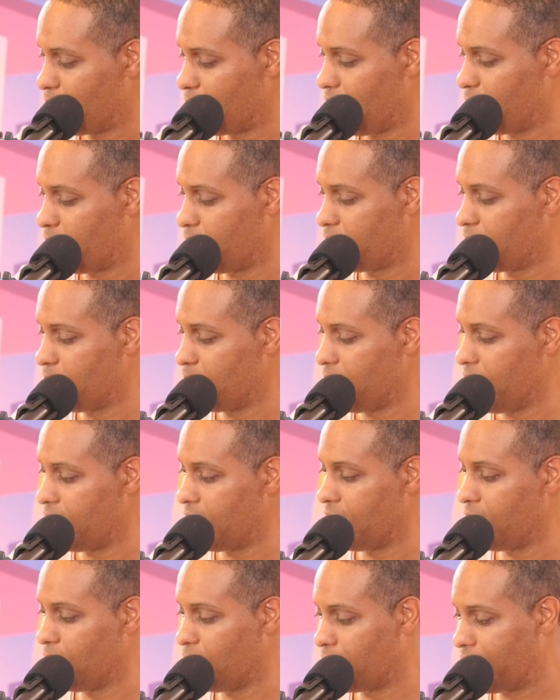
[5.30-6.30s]
of people, you might
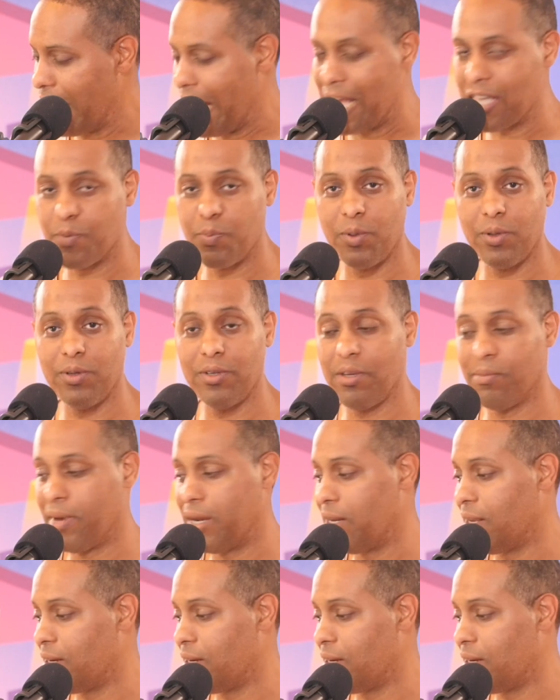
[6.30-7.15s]
not know gospel, you might